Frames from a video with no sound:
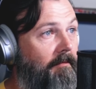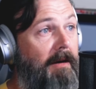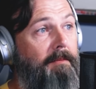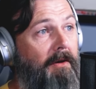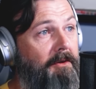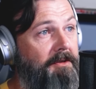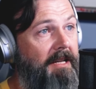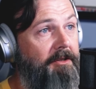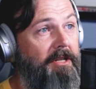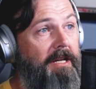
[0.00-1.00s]
My mother
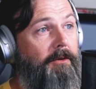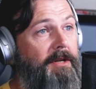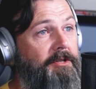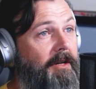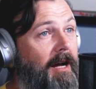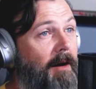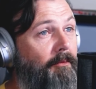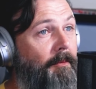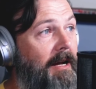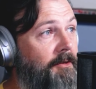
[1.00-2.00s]
said she had reached a
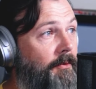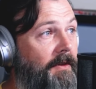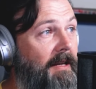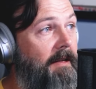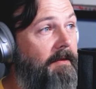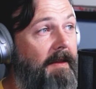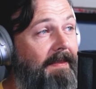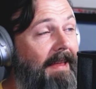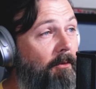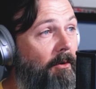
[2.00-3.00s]
compromise with Tina
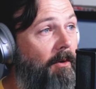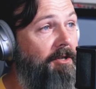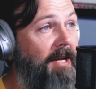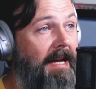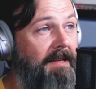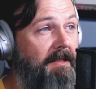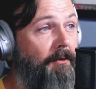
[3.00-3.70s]
that they would watch Cassie